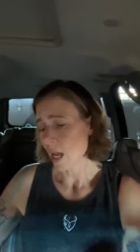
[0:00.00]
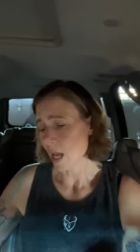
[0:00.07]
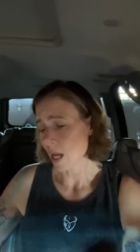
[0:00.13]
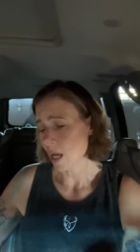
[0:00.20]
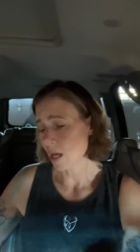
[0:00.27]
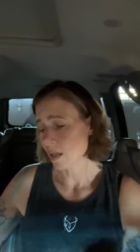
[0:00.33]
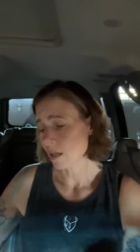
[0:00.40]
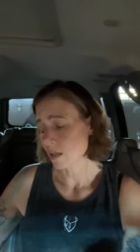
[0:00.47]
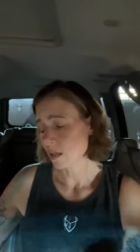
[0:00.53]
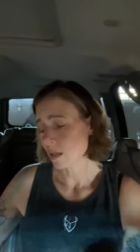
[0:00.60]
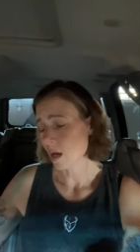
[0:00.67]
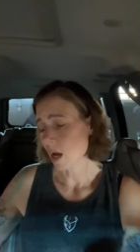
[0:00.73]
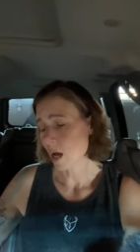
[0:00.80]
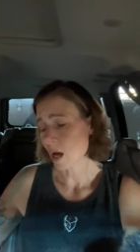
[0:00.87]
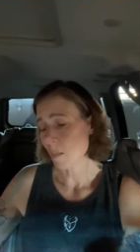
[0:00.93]
And
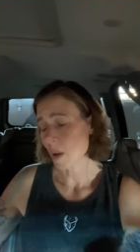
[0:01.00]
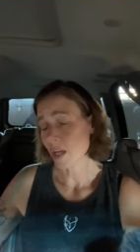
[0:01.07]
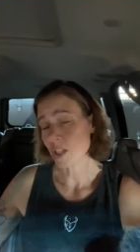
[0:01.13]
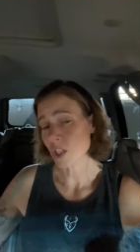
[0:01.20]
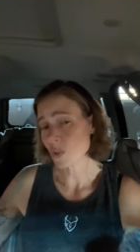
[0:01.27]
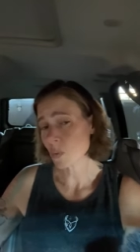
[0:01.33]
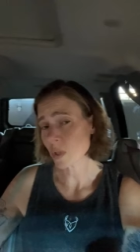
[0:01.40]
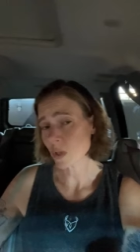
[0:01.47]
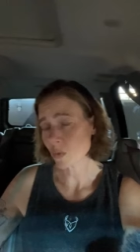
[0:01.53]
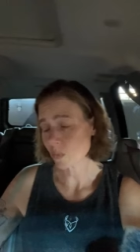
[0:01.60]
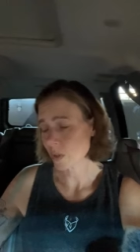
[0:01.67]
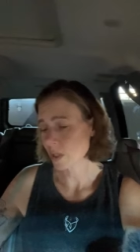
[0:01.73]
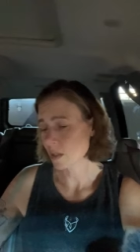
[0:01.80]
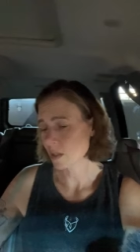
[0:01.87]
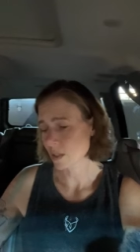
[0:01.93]
um, I just want to
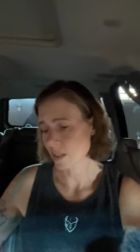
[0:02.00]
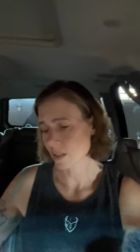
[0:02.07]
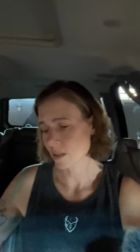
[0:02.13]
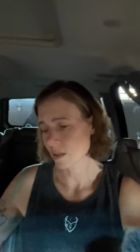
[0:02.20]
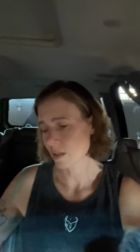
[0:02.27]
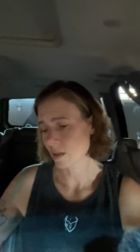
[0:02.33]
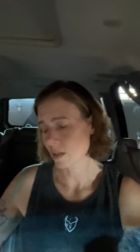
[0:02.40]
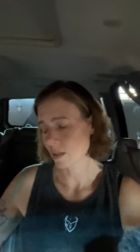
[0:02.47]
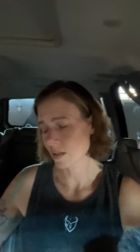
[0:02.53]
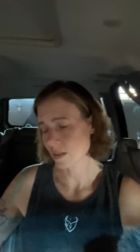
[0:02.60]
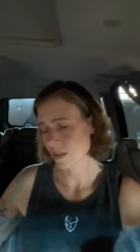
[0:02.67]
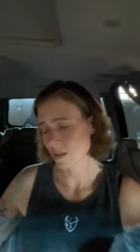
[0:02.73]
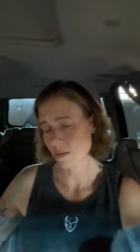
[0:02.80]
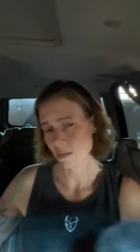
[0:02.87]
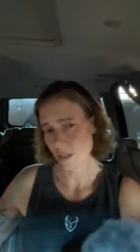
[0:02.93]
read this,
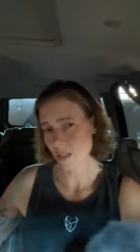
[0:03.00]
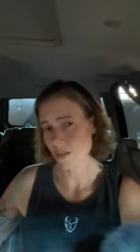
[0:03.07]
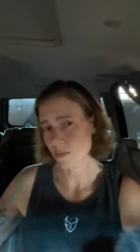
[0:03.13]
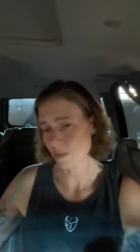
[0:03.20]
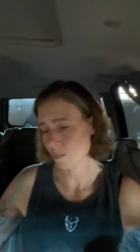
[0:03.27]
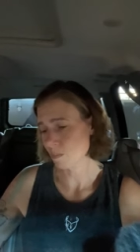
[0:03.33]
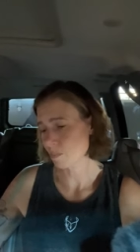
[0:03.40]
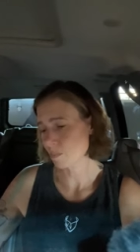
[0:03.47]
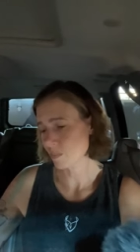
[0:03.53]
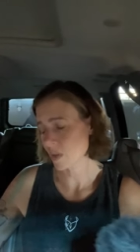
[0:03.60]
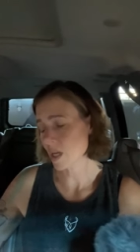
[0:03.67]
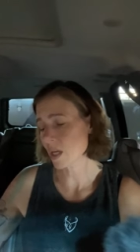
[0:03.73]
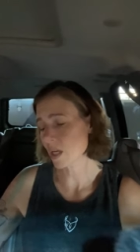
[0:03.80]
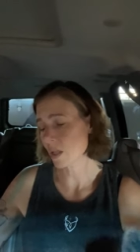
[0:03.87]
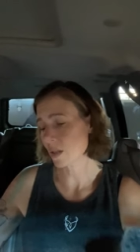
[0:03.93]
this, this
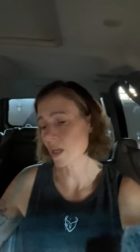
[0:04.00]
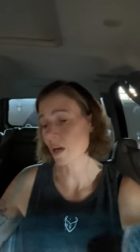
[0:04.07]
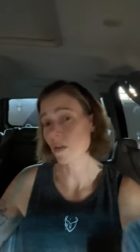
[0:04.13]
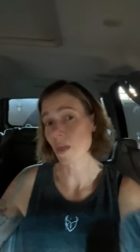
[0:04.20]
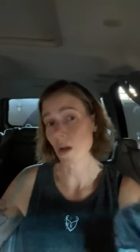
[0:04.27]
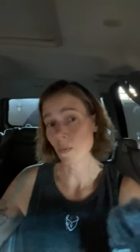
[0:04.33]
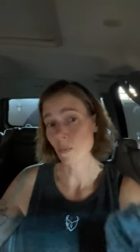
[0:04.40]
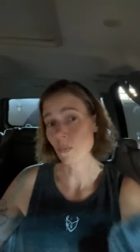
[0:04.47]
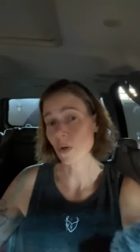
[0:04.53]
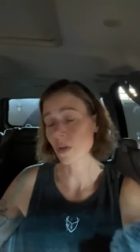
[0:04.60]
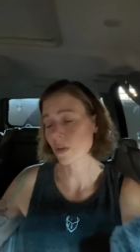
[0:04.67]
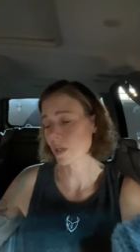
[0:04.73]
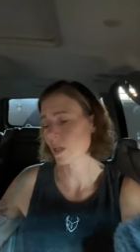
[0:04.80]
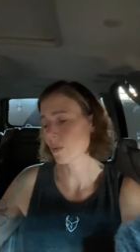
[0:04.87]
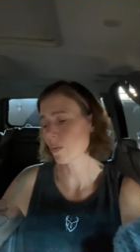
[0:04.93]
thing in there that
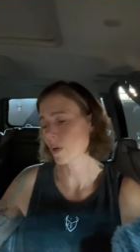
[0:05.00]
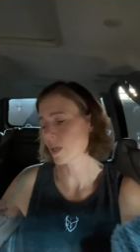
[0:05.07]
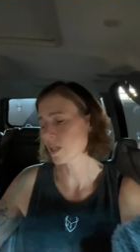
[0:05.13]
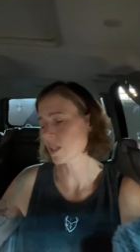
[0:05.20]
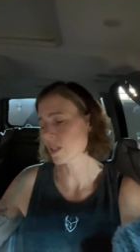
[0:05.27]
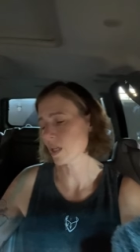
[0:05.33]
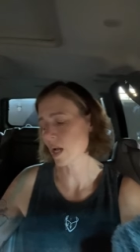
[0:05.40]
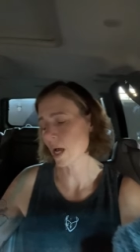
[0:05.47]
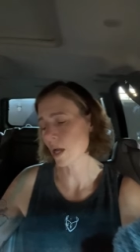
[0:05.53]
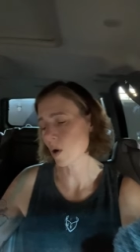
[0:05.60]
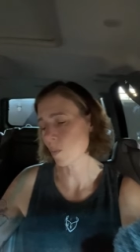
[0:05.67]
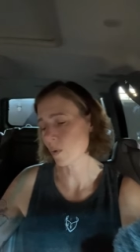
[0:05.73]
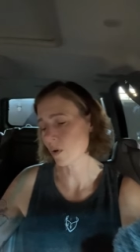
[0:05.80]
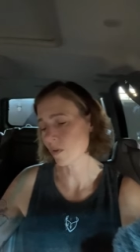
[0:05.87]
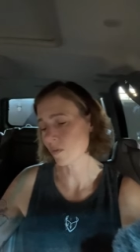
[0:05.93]
really was an eye
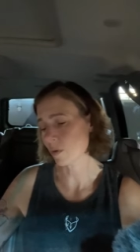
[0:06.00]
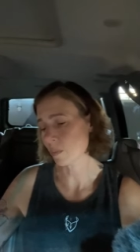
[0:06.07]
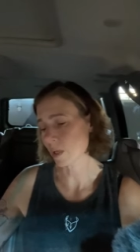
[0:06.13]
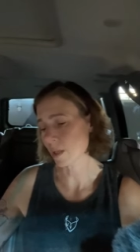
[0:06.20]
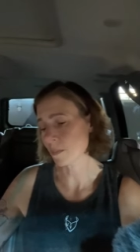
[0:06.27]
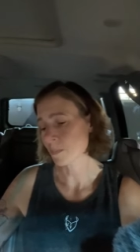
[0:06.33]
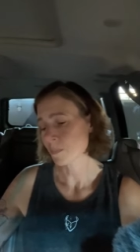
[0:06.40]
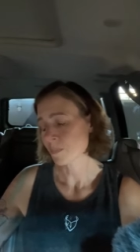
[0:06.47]
opener for me.